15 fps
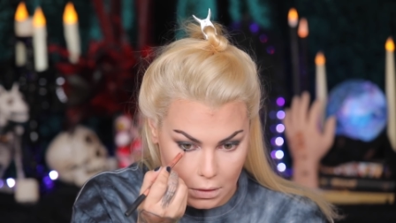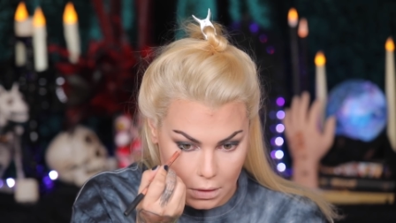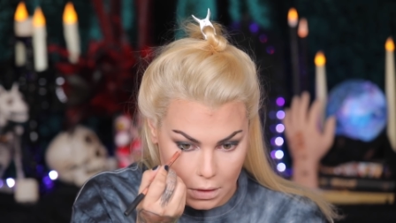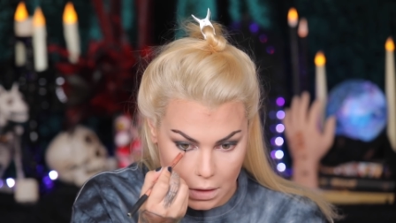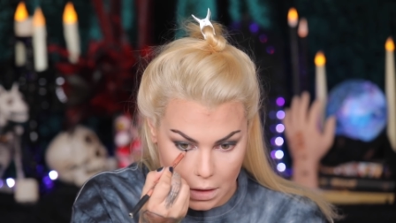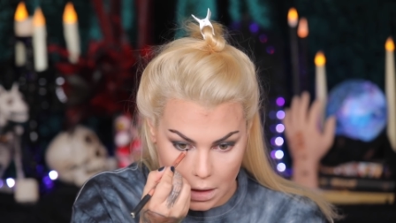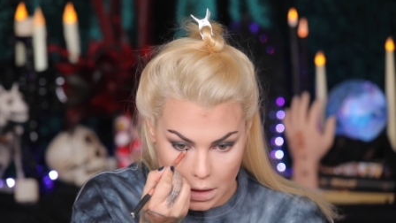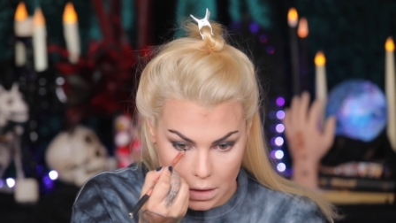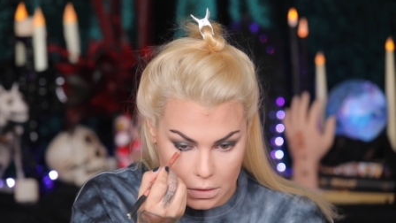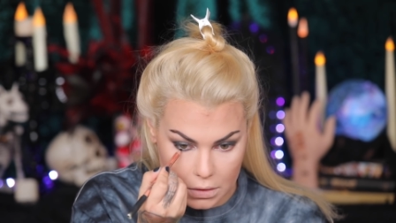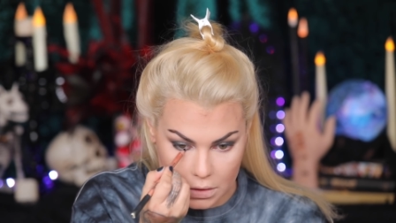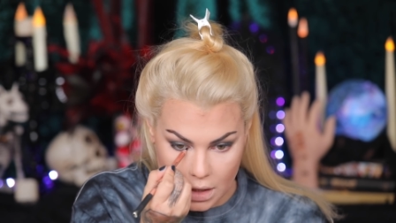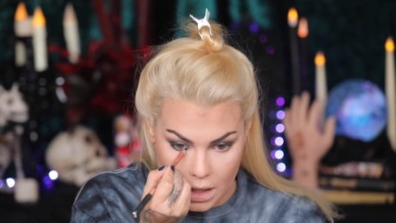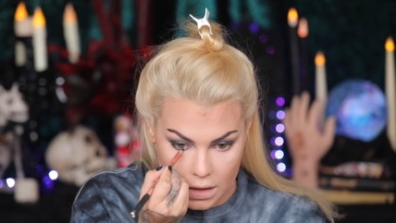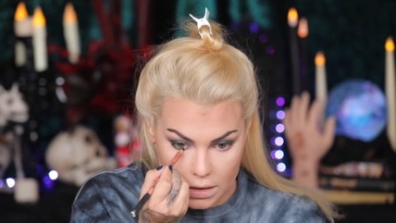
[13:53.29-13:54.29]
Yes,
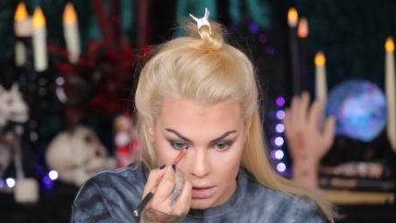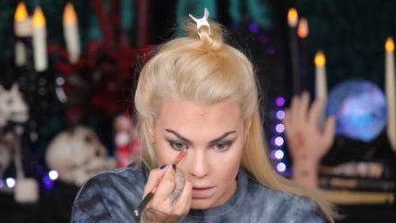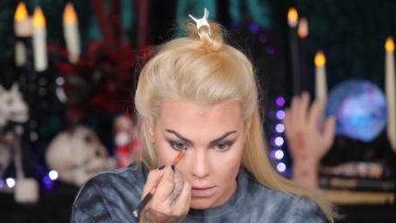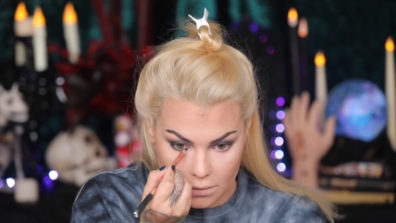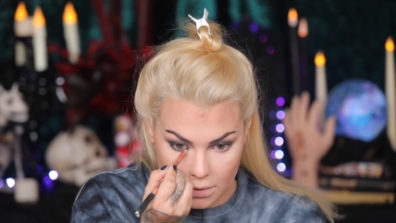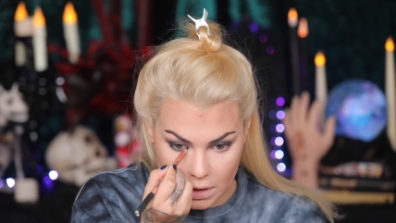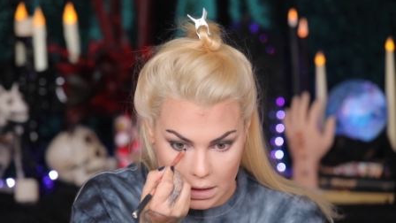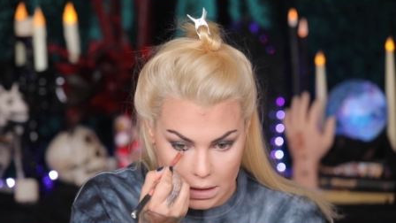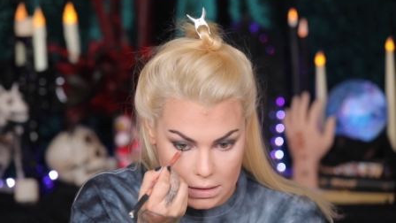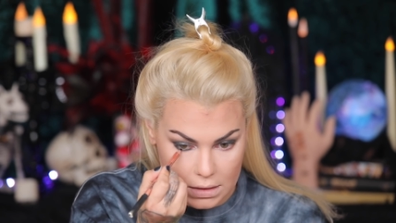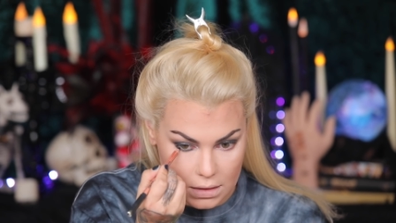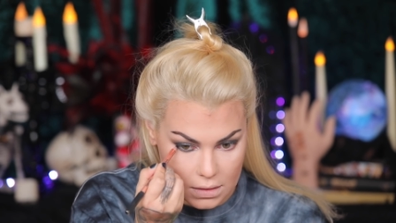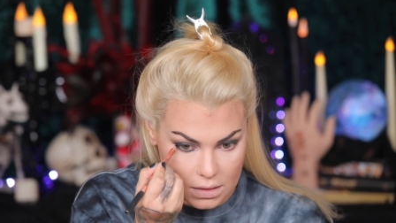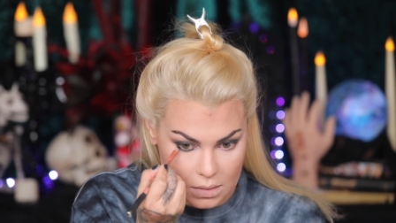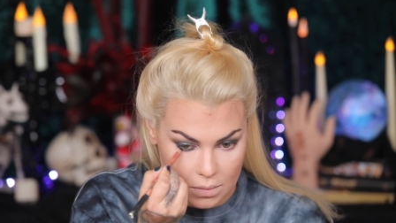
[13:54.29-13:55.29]
these are really
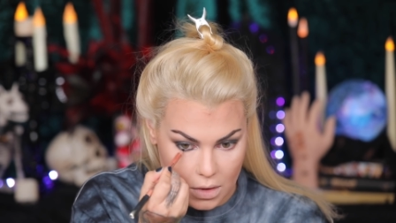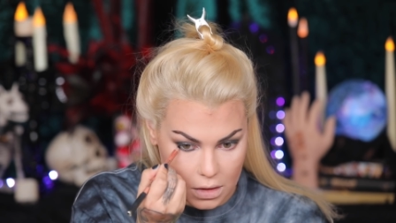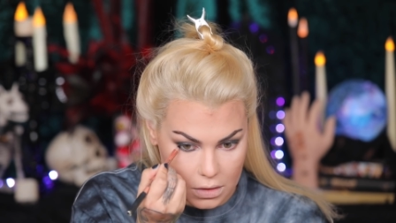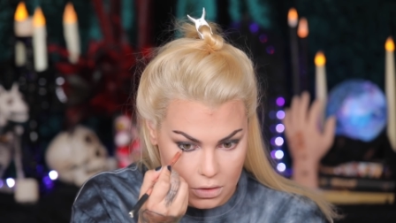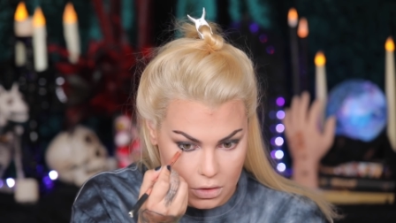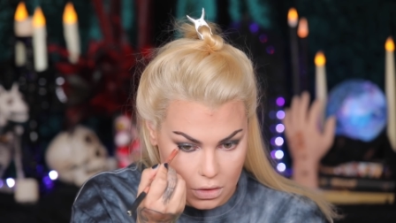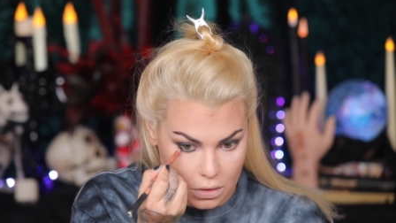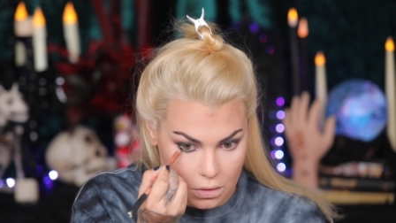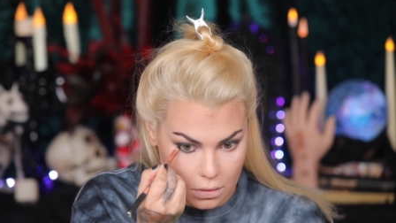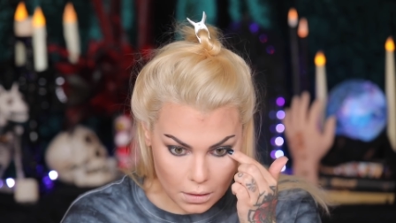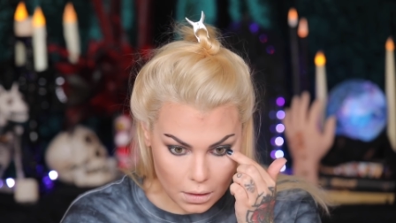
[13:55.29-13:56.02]
easy to smudge.